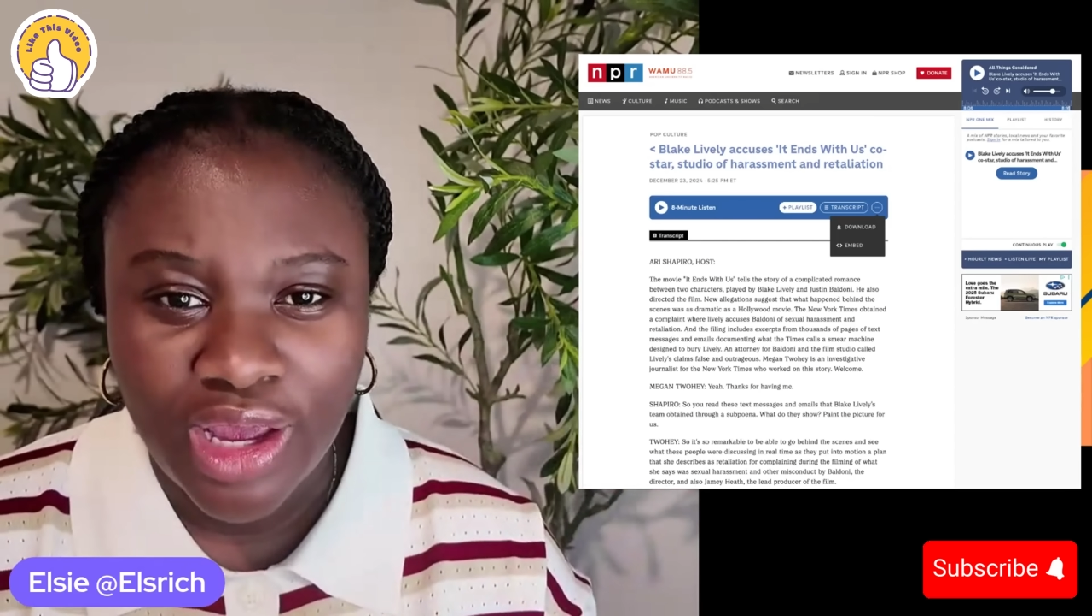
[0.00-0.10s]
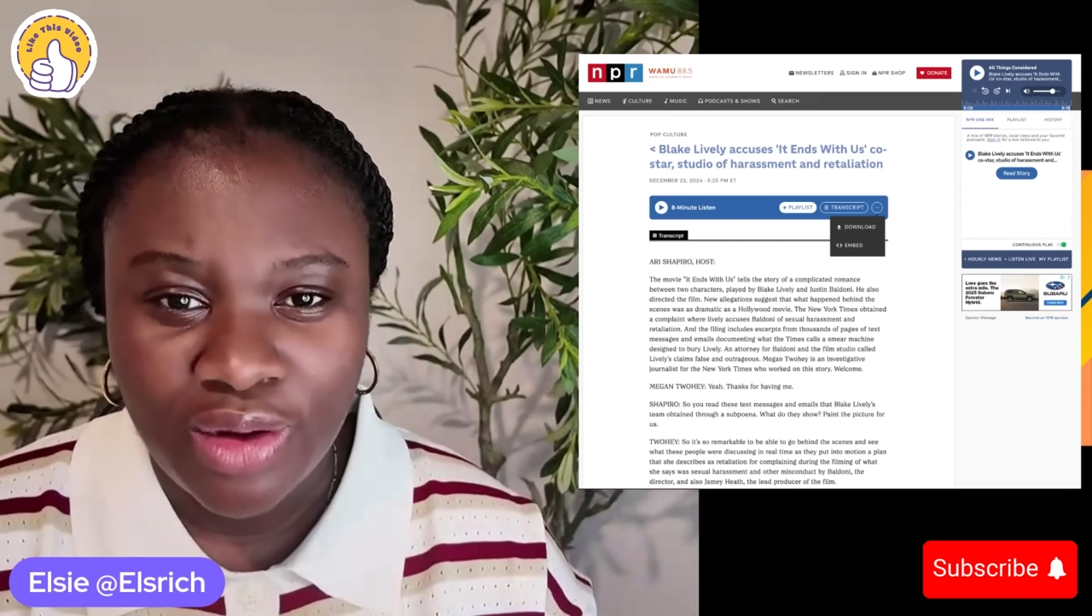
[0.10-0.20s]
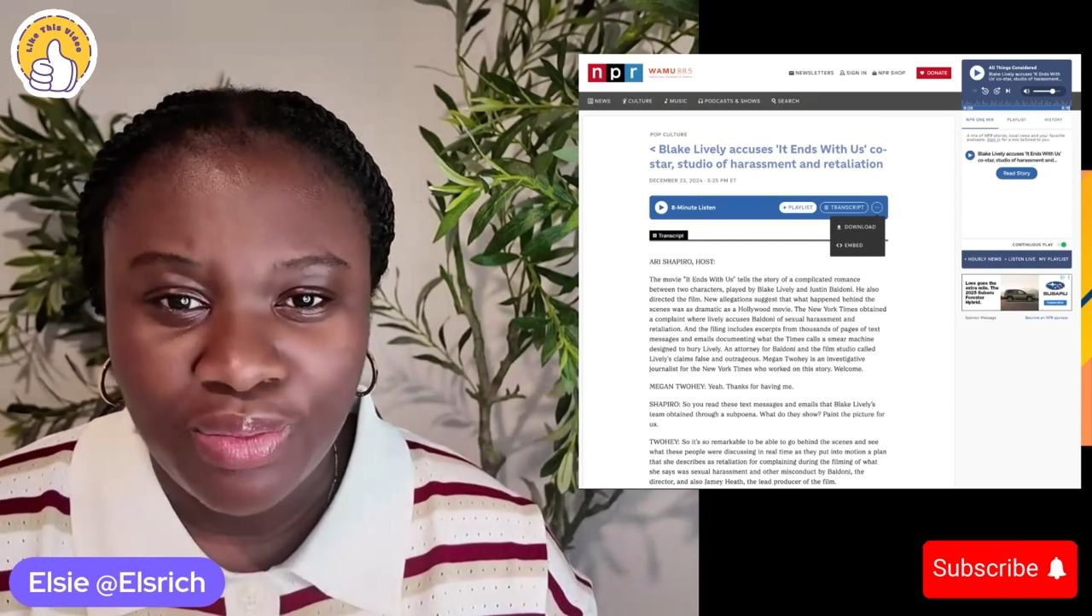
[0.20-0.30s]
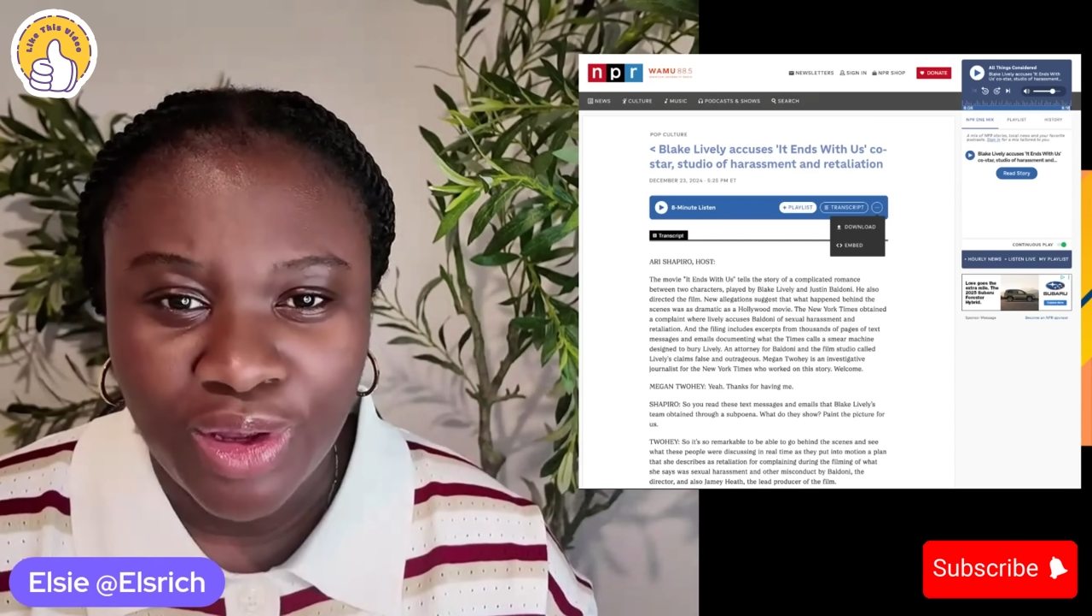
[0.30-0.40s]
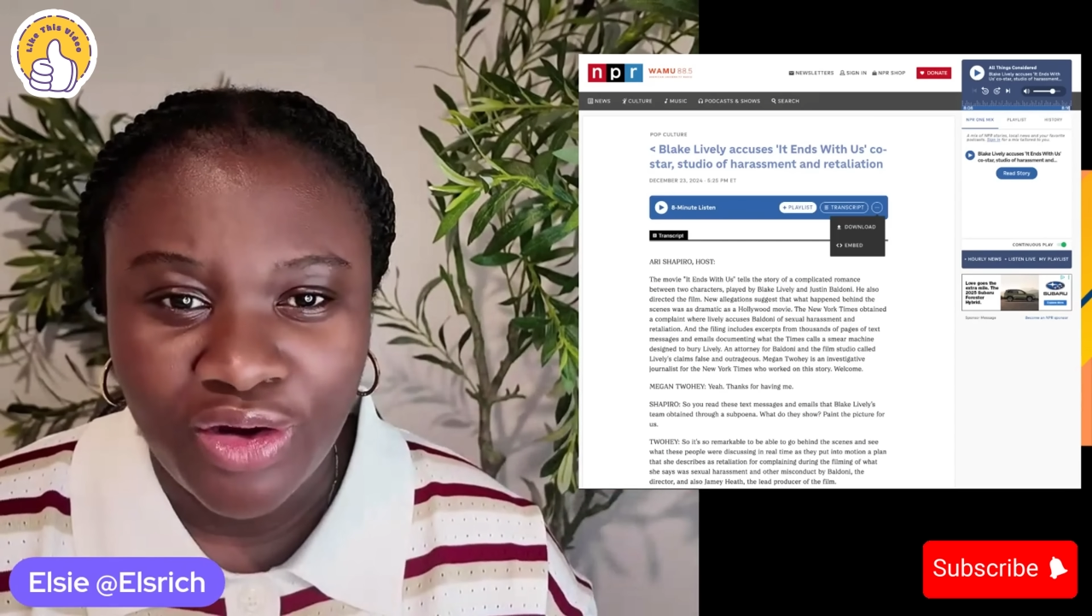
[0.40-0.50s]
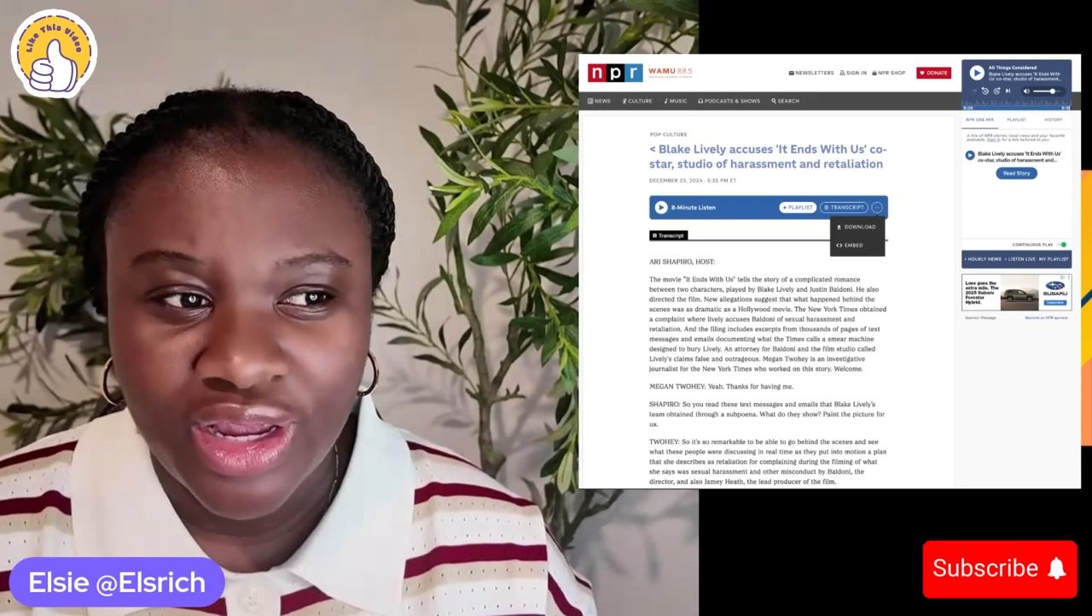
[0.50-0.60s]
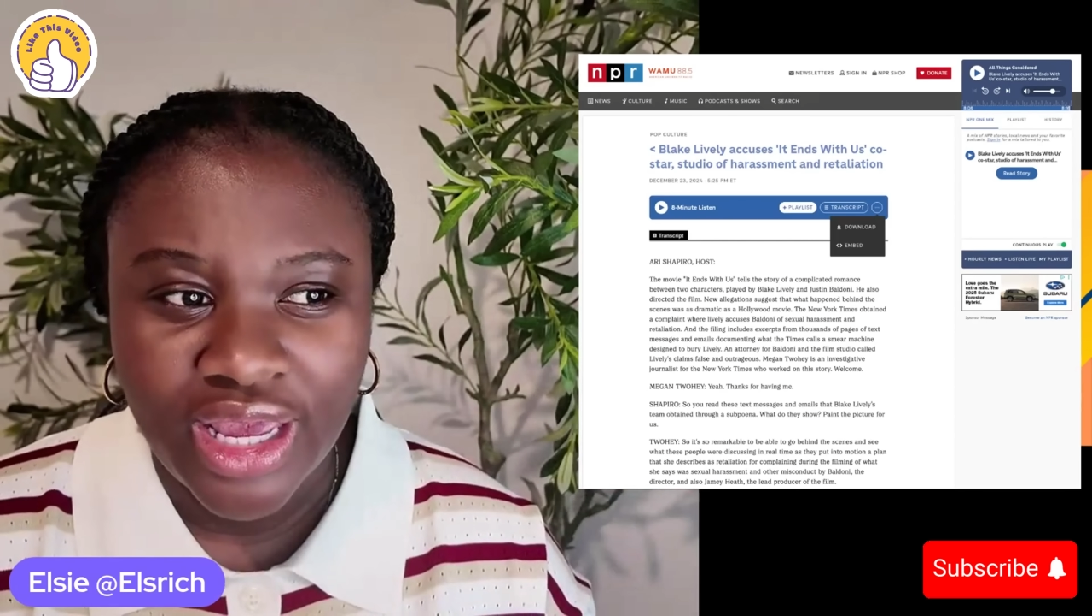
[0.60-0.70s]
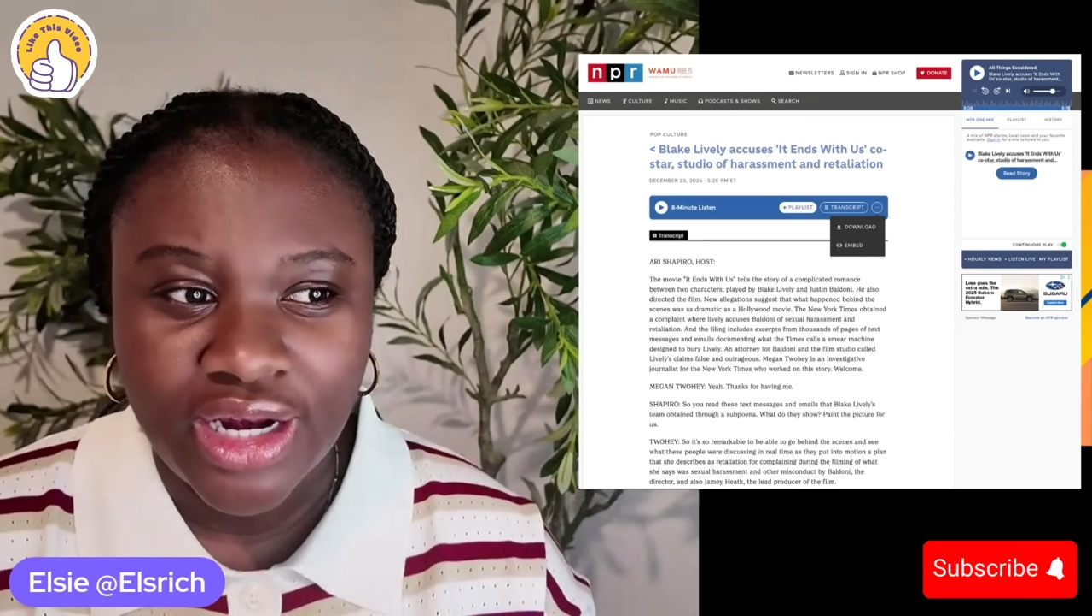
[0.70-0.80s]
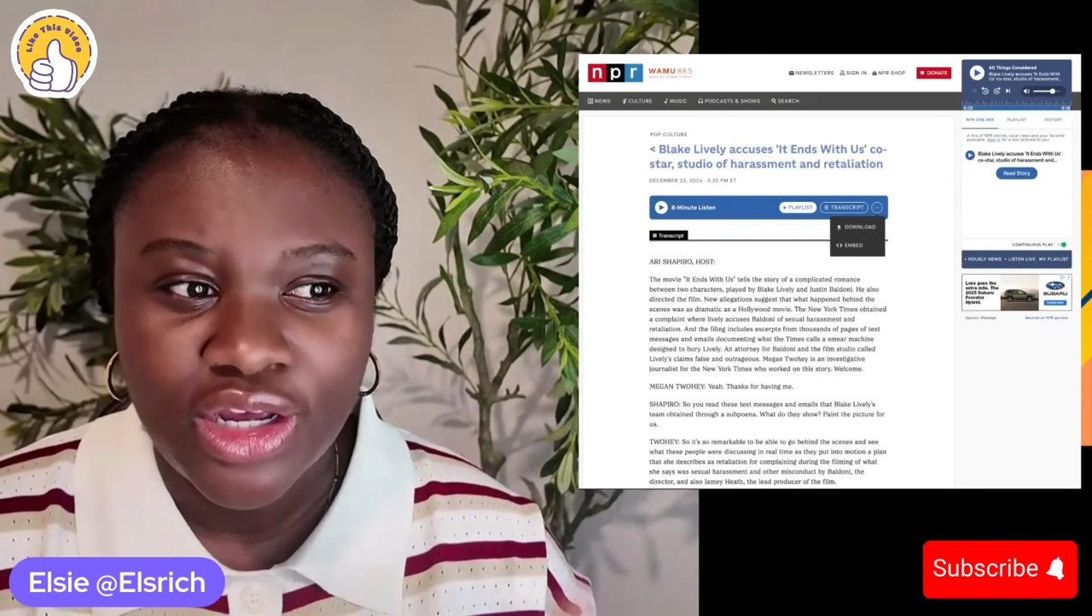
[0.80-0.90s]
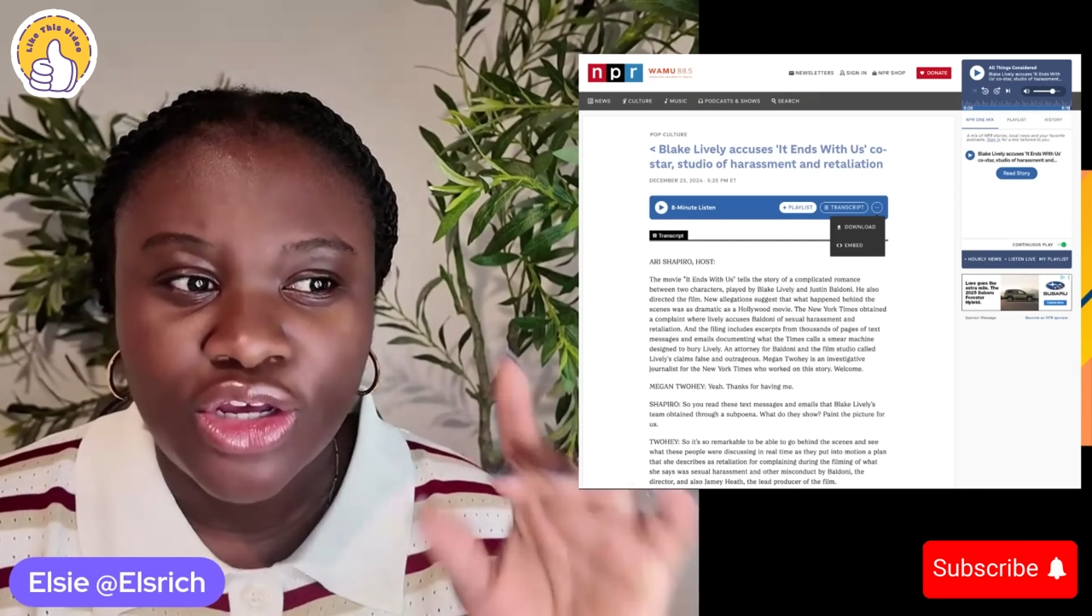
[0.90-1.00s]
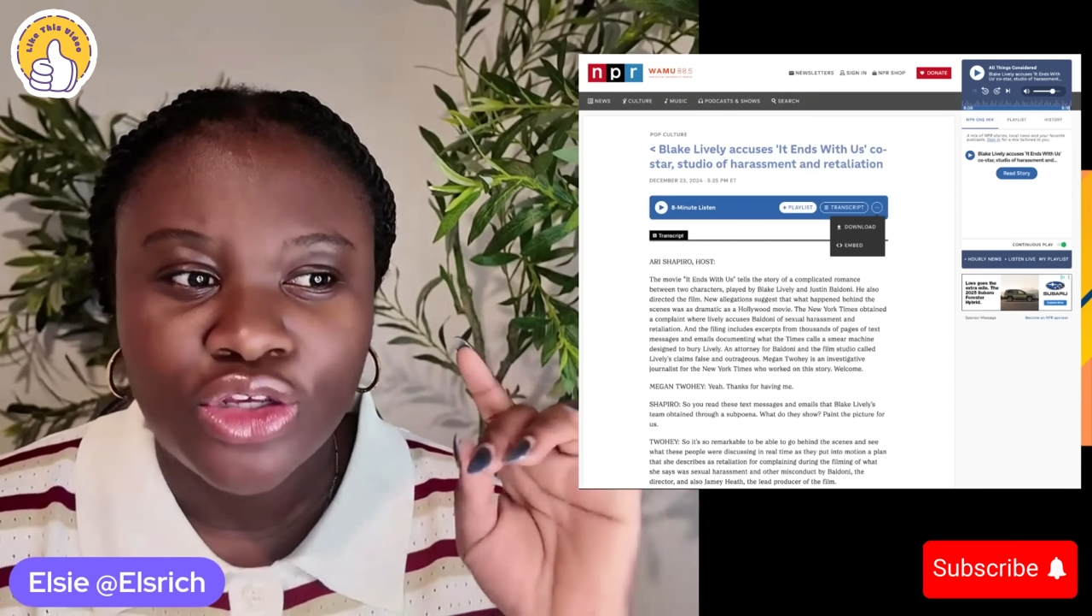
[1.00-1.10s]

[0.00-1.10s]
NPR again?